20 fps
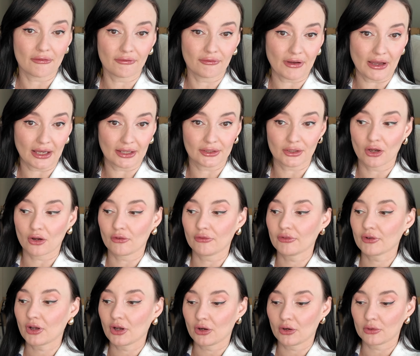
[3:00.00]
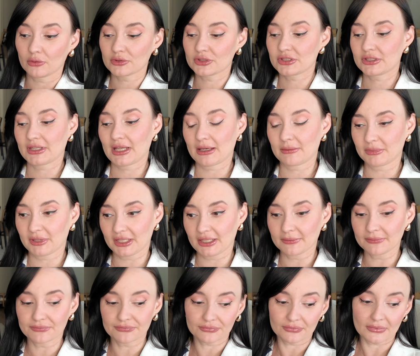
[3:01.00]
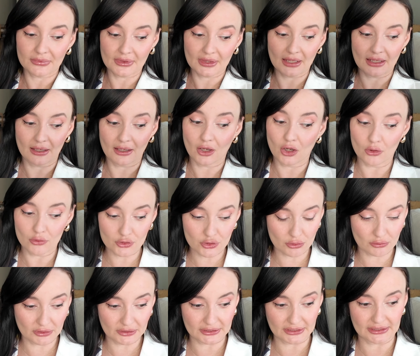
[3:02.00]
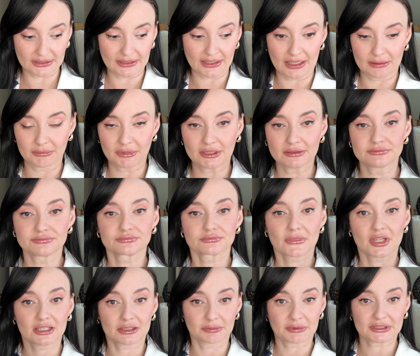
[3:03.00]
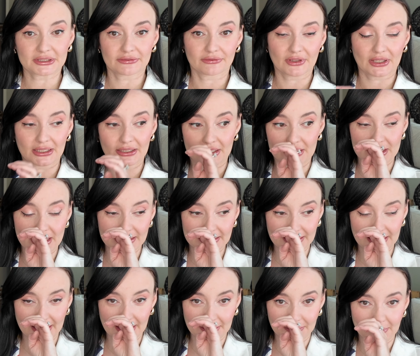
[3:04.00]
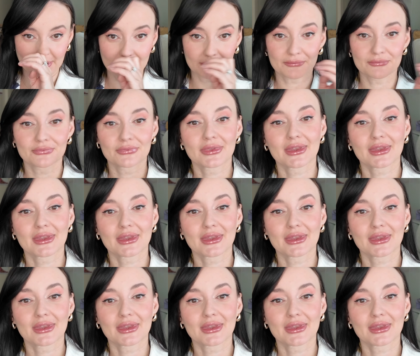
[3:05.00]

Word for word: a fan of Coach Tabby, Coach Quilted Tabby specifically, just like me,